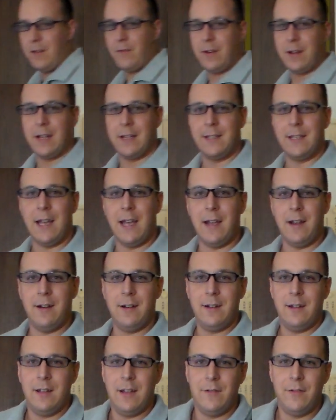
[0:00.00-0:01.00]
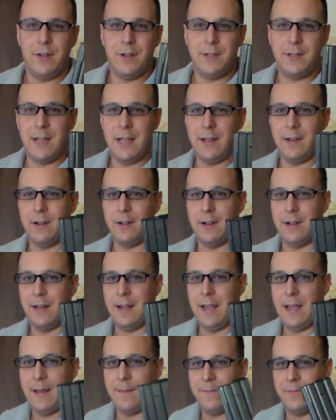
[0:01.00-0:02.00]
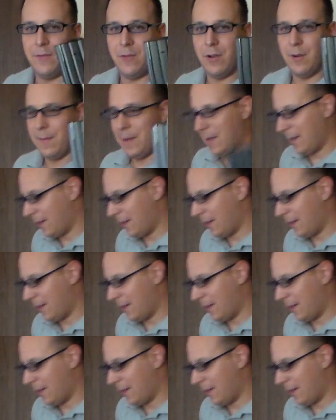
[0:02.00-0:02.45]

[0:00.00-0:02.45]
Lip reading: you ever get tired of your standard M4